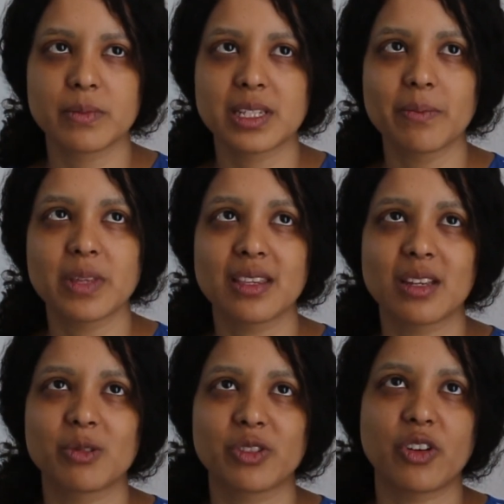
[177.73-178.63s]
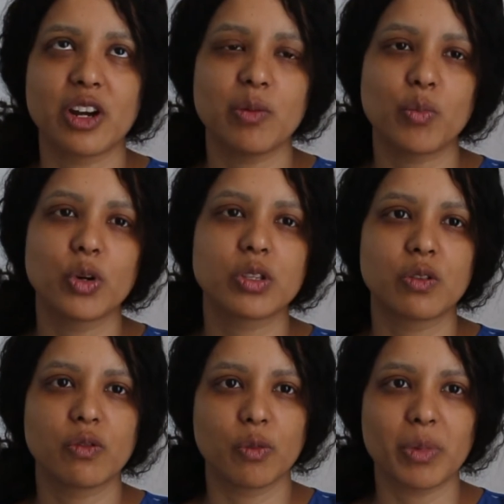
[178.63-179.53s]
Something that was very
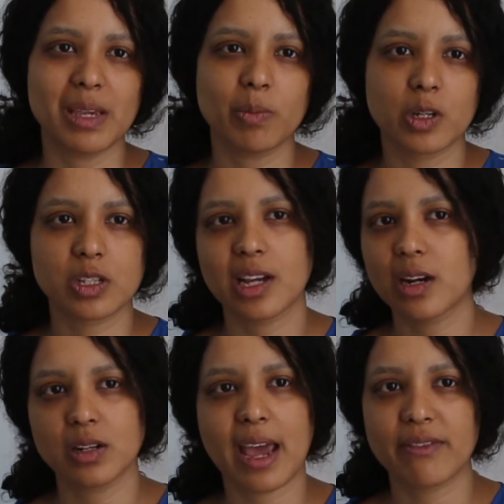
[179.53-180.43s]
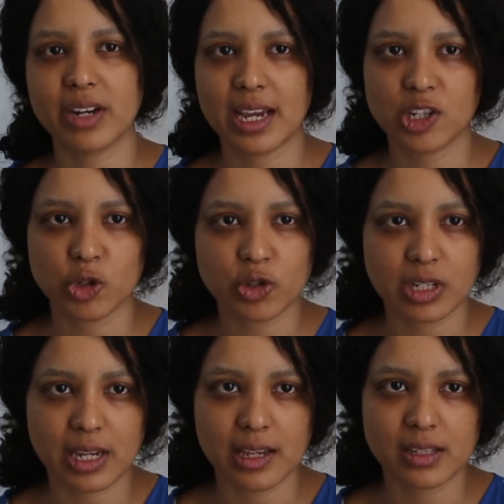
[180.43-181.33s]
important for me, because I haven't had
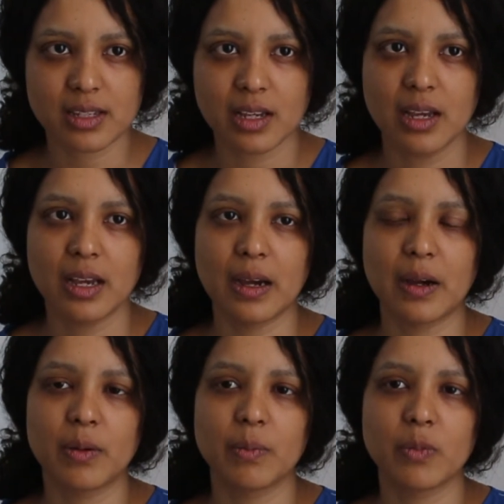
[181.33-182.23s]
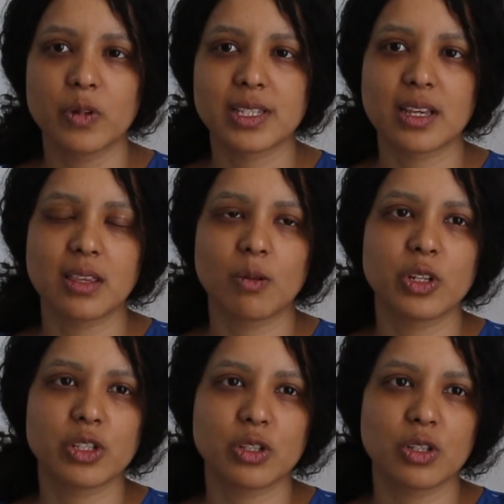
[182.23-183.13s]
children yet, was that they
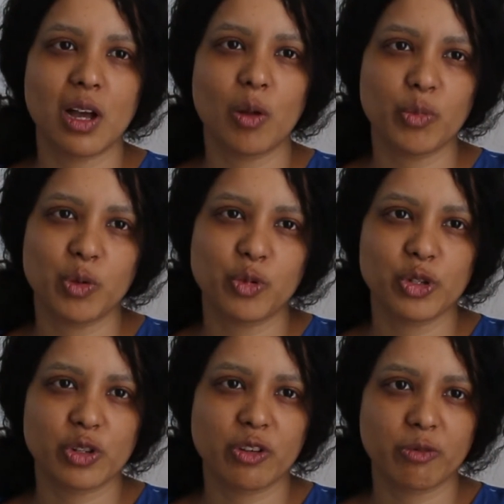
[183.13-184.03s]
wanted to help me preserve